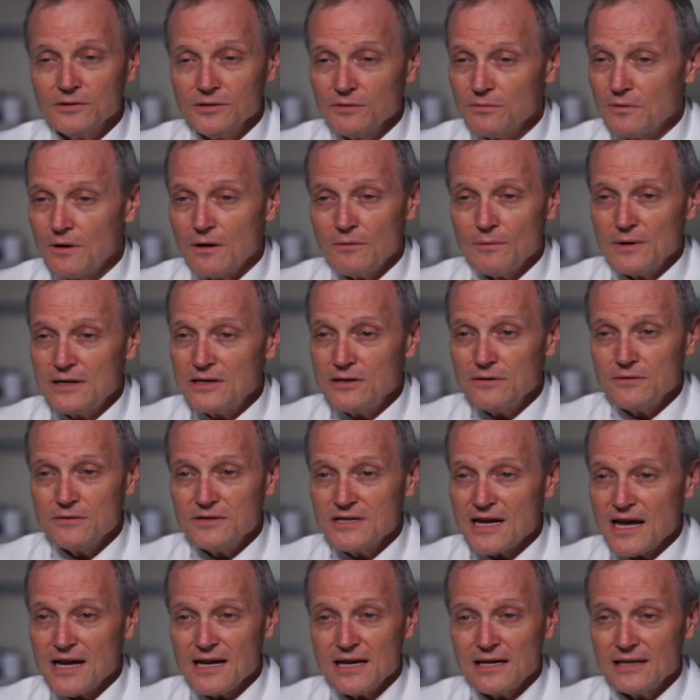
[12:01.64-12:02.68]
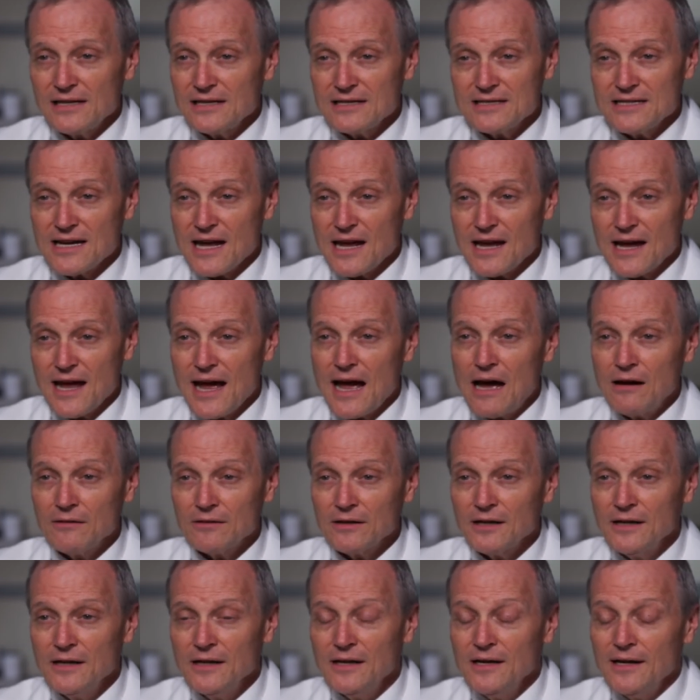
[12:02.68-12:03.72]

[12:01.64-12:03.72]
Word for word: to what we do day in and day out,